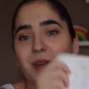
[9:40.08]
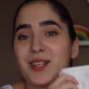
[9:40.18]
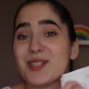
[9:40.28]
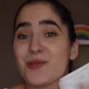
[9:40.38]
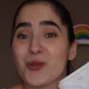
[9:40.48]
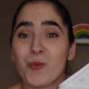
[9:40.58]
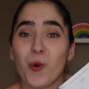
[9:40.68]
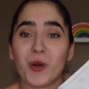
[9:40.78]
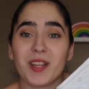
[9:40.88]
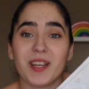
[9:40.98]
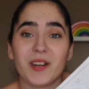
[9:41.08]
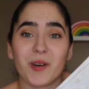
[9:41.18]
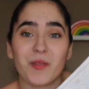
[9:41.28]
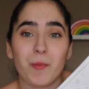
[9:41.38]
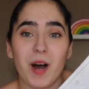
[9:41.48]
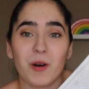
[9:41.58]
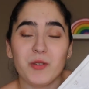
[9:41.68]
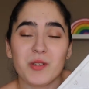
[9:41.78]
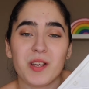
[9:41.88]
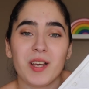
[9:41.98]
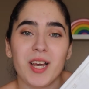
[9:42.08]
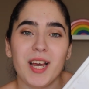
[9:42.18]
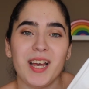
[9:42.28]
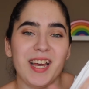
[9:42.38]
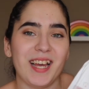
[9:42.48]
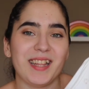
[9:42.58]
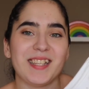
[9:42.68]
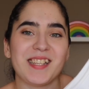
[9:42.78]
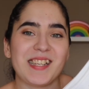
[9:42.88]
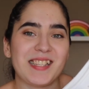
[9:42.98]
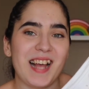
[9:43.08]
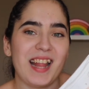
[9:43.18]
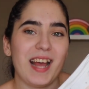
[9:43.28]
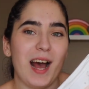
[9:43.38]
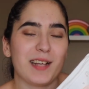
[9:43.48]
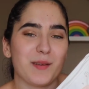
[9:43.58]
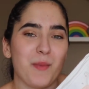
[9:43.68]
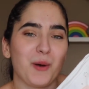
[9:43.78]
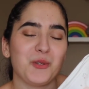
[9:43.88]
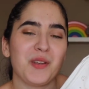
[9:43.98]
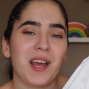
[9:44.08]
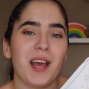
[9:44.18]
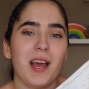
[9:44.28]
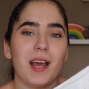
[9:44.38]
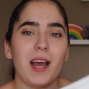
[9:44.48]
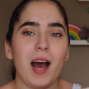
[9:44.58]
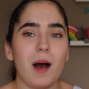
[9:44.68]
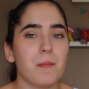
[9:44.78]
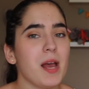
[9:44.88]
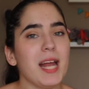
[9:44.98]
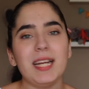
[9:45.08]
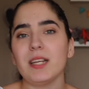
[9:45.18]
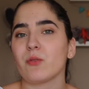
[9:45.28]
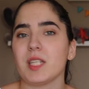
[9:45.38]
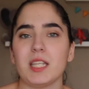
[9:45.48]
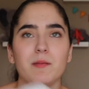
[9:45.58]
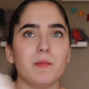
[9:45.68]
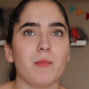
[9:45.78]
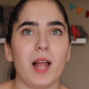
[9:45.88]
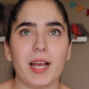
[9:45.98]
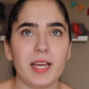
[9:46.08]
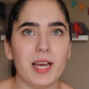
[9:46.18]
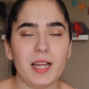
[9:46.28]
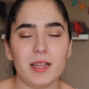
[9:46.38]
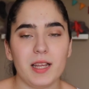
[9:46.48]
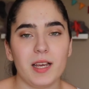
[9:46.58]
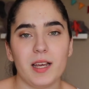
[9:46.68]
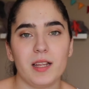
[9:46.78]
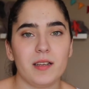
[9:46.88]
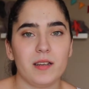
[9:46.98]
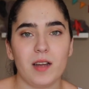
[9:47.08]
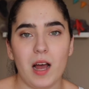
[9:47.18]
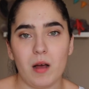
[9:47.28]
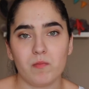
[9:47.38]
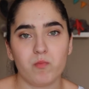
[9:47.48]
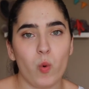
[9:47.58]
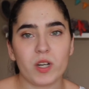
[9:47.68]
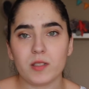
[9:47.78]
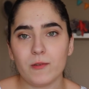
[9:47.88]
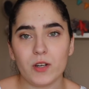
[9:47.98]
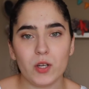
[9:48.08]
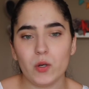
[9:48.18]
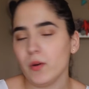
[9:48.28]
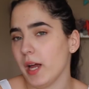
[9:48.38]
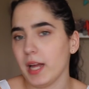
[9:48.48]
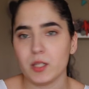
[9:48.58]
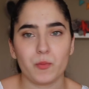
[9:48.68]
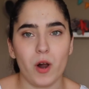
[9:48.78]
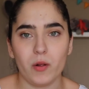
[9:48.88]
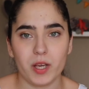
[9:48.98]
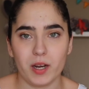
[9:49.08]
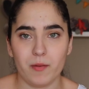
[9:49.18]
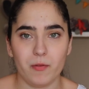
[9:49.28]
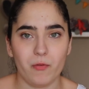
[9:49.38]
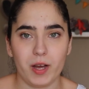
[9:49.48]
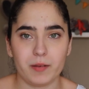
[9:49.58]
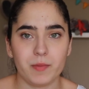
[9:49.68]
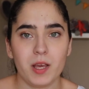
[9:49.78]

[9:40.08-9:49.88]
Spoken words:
because she was born the year of the mouse, and this is a set that has a mouse. Any receiving blanket that works for you, it's probably gonna be fine.